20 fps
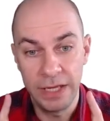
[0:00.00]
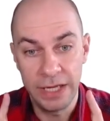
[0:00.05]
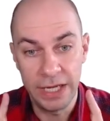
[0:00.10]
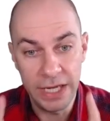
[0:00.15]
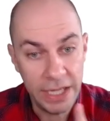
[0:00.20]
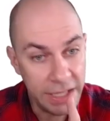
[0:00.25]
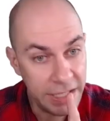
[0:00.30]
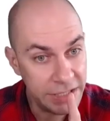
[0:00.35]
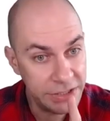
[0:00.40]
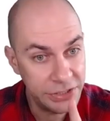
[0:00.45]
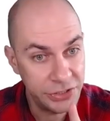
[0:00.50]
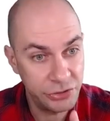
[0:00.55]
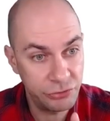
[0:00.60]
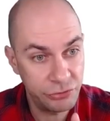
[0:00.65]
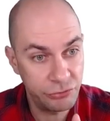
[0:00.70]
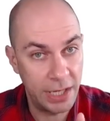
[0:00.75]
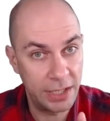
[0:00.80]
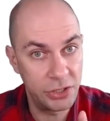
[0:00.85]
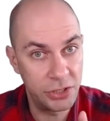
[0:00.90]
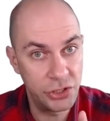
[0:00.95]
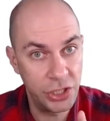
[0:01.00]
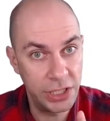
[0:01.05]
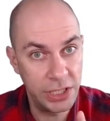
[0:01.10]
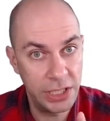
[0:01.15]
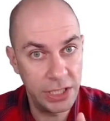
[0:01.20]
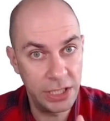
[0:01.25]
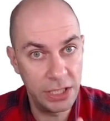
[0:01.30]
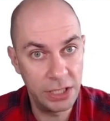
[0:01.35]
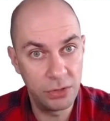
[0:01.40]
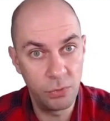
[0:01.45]
it is strategy
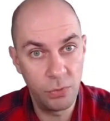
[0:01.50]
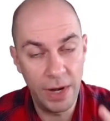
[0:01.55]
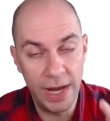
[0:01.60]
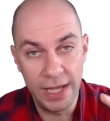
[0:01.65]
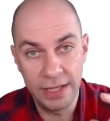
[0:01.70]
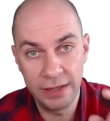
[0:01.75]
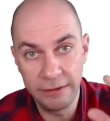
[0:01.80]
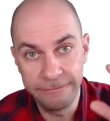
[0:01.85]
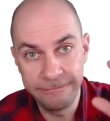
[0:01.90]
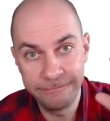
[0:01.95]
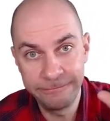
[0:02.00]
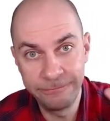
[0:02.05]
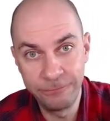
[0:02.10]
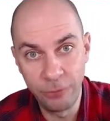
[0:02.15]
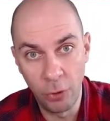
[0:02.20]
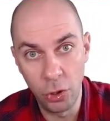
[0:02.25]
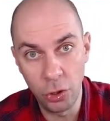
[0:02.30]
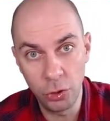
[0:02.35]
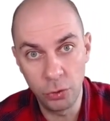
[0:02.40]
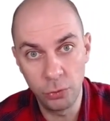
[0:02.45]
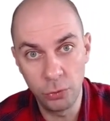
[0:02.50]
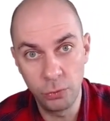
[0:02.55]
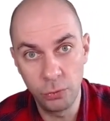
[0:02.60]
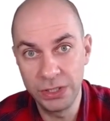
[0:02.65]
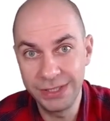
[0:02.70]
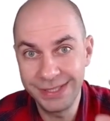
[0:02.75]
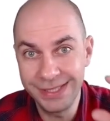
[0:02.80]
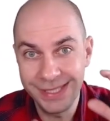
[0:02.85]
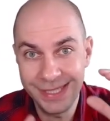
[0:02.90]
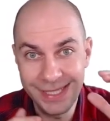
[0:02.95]
here where the
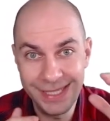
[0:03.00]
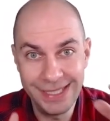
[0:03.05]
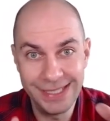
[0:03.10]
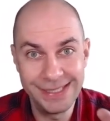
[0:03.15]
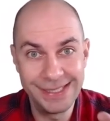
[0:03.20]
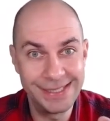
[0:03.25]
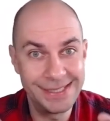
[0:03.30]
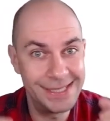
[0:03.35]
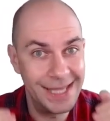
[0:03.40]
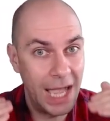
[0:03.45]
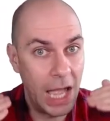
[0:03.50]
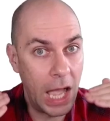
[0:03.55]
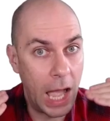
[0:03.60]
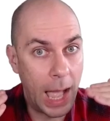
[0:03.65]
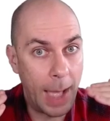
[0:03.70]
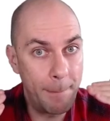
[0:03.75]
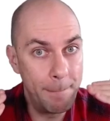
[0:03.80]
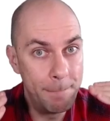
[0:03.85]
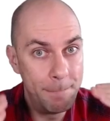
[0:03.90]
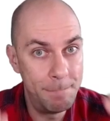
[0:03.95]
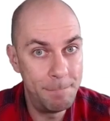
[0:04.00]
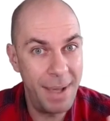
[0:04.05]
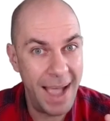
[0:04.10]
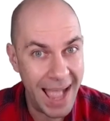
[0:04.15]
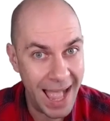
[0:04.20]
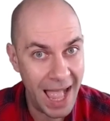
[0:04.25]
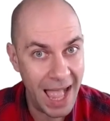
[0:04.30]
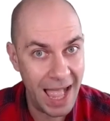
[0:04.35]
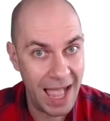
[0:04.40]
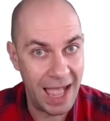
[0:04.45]
forward is
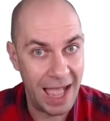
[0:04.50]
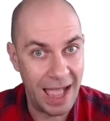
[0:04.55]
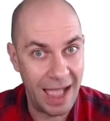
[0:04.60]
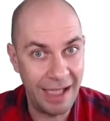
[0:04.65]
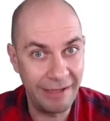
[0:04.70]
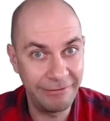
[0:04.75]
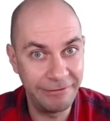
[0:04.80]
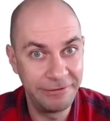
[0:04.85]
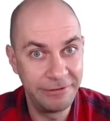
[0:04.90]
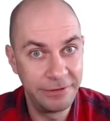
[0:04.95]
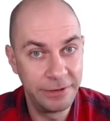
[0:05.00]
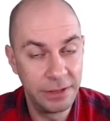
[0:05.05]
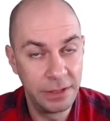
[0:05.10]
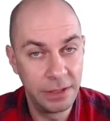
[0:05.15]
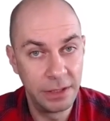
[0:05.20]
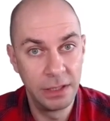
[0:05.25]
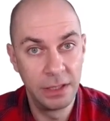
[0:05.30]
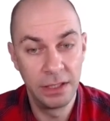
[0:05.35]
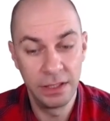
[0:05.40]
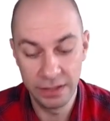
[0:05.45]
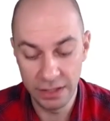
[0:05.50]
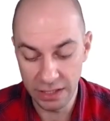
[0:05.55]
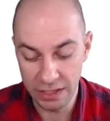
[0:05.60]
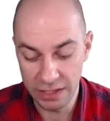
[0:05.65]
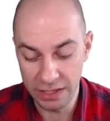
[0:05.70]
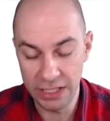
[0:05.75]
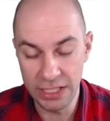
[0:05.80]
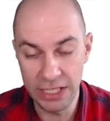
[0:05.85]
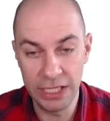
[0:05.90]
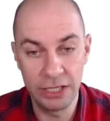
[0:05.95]
above the
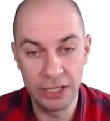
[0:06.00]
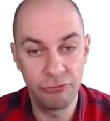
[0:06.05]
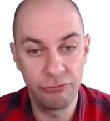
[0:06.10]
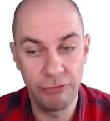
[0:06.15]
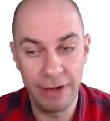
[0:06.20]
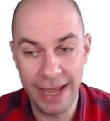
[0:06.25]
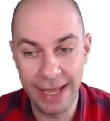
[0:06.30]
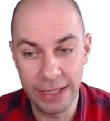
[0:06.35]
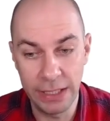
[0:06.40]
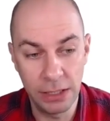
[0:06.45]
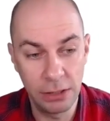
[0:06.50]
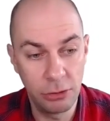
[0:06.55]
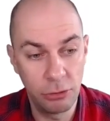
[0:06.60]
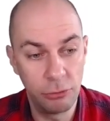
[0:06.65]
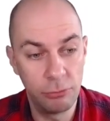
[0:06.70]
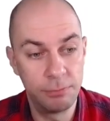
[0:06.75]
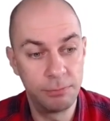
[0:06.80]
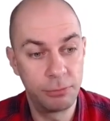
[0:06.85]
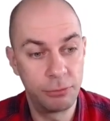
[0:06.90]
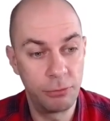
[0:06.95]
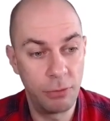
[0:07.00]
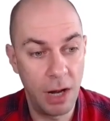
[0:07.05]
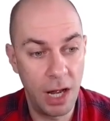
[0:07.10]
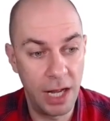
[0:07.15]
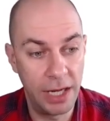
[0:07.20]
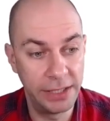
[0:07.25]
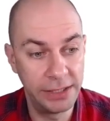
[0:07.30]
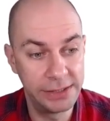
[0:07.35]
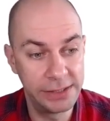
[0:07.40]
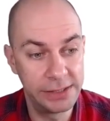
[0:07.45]
theoretical
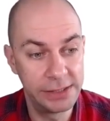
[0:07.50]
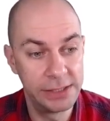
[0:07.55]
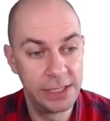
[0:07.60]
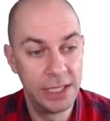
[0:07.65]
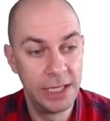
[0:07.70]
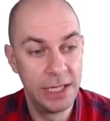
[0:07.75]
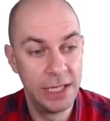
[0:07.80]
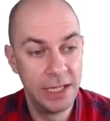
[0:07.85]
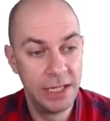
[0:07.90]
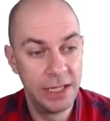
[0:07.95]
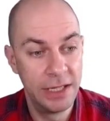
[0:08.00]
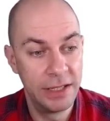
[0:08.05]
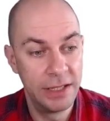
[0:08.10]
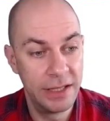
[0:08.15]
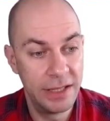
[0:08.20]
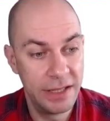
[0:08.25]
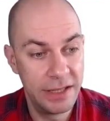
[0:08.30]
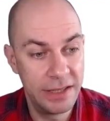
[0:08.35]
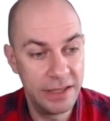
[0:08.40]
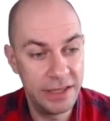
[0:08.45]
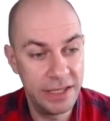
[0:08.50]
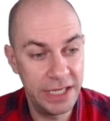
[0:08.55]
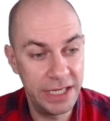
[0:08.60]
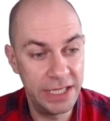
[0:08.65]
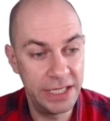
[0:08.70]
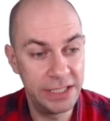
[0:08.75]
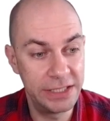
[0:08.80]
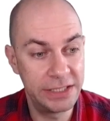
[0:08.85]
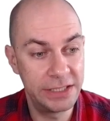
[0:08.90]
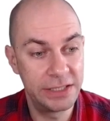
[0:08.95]
price.
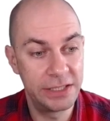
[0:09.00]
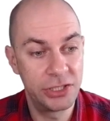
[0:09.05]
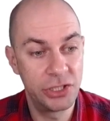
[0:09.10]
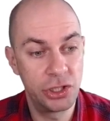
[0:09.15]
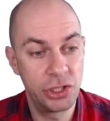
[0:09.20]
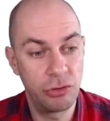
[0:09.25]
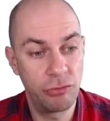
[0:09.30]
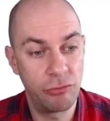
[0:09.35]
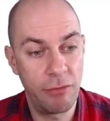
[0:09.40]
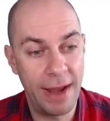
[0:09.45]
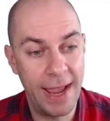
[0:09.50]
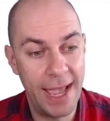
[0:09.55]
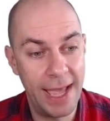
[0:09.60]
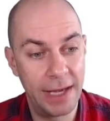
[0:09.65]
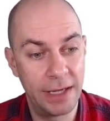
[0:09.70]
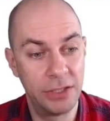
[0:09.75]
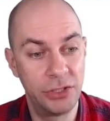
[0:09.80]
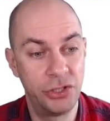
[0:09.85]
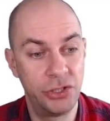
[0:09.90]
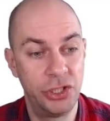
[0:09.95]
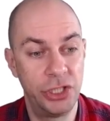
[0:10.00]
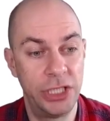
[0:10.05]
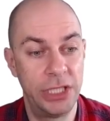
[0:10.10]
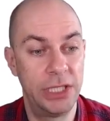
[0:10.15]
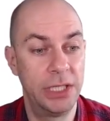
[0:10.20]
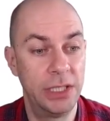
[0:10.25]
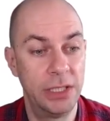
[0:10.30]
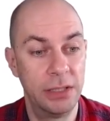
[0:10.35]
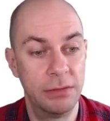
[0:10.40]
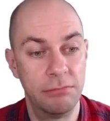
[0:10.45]
This
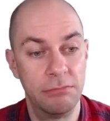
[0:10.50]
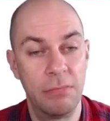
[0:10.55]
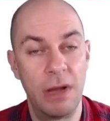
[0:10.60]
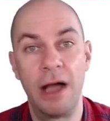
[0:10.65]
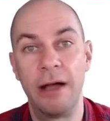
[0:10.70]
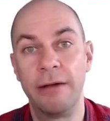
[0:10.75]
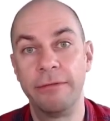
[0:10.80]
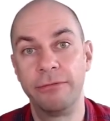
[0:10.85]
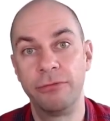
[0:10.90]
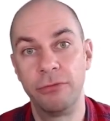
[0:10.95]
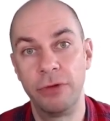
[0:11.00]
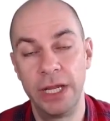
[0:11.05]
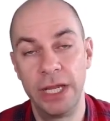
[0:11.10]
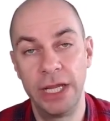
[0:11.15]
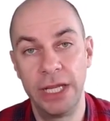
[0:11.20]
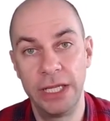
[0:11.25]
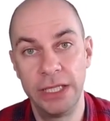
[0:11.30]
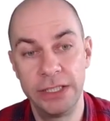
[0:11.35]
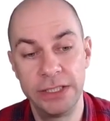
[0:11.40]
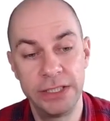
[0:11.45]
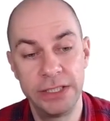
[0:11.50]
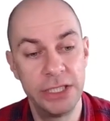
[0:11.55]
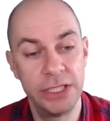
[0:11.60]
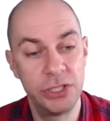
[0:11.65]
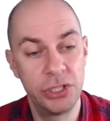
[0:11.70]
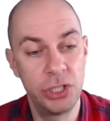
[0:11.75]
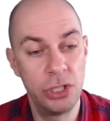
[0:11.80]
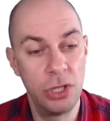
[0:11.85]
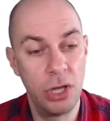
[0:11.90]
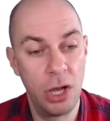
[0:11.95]
strategy, my friends,
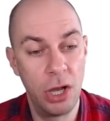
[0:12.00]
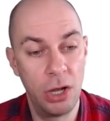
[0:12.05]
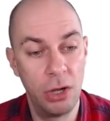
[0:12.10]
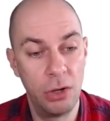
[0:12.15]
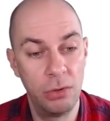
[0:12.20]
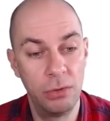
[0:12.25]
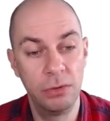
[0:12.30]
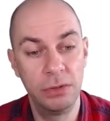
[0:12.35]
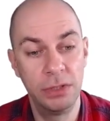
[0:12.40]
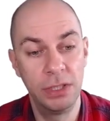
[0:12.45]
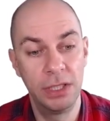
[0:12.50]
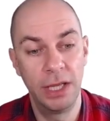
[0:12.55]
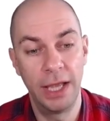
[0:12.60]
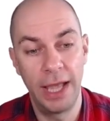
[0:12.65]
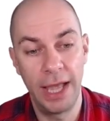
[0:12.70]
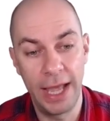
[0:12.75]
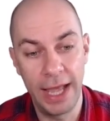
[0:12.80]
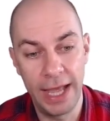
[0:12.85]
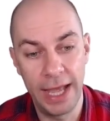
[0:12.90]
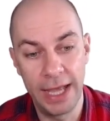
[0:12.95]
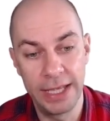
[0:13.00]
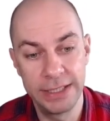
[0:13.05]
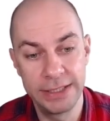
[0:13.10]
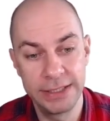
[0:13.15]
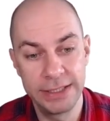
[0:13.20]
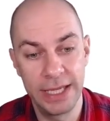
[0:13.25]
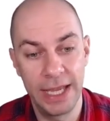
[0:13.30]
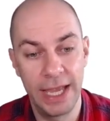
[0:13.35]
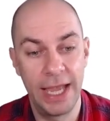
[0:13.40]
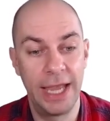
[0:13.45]
is known
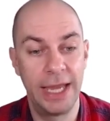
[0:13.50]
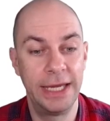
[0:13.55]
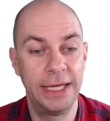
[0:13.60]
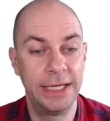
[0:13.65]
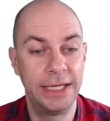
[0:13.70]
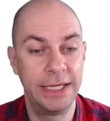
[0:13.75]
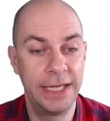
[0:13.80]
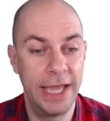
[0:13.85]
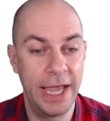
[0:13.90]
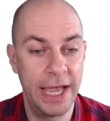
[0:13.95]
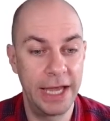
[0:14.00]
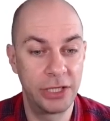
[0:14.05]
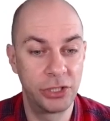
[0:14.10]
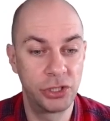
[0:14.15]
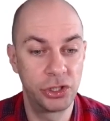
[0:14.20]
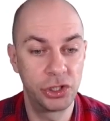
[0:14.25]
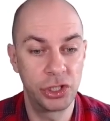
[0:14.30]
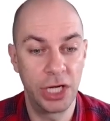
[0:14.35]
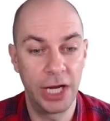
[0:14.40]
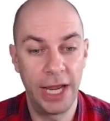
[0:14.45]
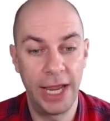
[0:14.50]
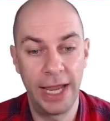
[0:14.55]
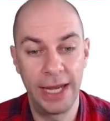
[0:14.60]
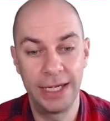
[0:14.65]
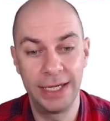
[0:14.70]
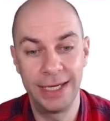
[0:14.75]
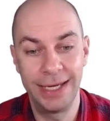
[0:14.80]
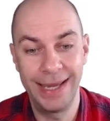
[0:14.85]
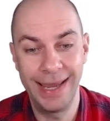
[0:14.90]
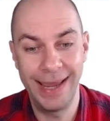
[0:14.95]
as a cash
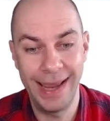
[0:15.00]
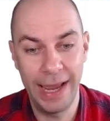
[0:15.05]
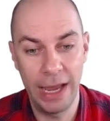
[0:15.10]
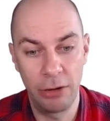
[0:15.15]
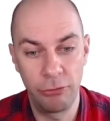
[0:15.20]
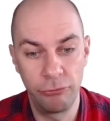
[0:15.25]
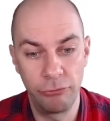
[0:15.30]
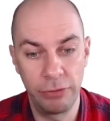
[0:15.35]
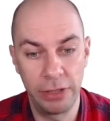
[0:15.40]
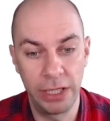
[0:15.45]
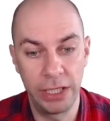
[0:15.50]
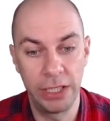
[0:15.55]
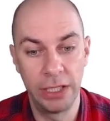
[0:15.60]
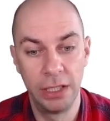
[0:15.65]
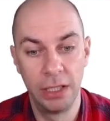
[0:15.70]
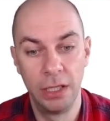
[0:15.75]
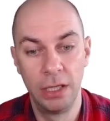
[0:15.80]
and carry